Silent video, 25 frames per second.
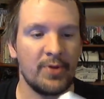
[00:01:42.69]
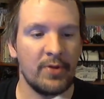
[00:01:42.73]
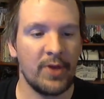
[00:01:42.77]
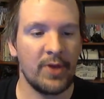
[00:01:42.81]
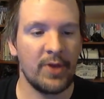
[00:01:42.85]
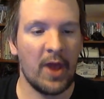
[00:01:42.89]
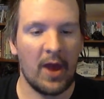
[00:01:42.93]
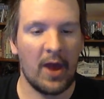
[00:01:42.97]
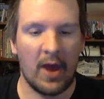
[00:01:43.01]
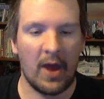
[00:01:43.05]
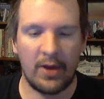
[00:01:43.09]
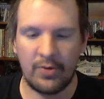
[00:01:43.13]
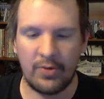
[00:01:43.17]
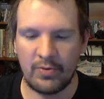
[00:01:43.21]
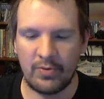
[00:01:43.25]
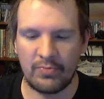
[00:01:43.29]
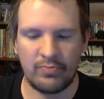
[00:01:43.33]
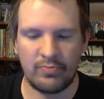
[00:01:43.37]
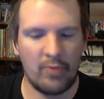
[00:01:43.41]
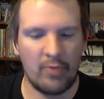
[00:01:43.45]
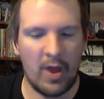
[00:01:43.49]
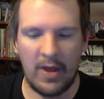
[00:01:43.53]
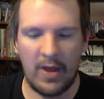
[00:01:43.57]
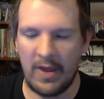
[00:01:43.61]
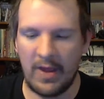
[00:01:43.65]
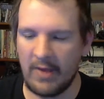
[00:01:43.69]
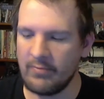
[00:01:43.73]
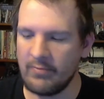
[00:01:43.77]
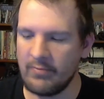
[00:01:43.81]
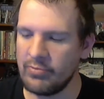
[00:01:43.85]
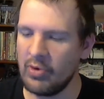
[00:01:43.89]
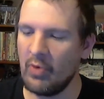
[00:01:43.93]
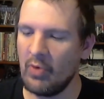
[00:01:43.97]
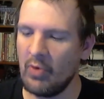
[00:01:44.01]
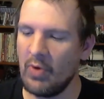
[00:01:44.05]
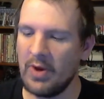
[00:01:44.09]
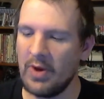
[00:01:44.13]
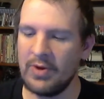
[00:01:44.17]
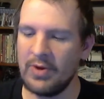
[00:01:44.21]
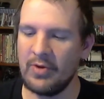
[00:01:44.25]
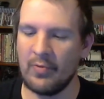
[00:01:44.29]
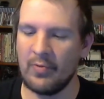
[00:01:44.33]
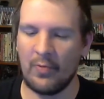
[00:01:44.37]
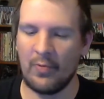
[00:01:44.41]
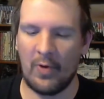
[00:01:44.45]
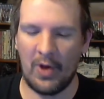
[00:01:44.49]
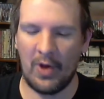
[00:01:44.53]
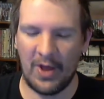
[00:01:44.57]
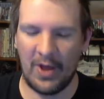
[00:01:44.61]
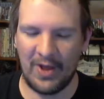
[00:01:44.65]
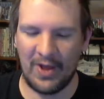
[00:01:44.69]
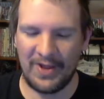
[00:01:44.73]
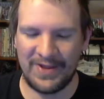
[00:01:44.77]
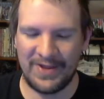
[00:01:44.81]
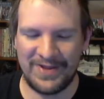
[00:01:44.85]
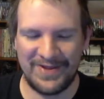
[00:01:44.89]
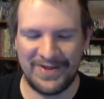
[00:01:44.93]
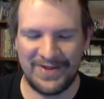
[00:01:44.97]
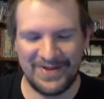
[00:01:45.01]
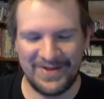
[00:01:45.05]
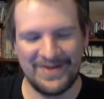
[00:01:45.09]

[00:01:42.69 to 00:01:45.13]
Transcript: yeah, I have no idea why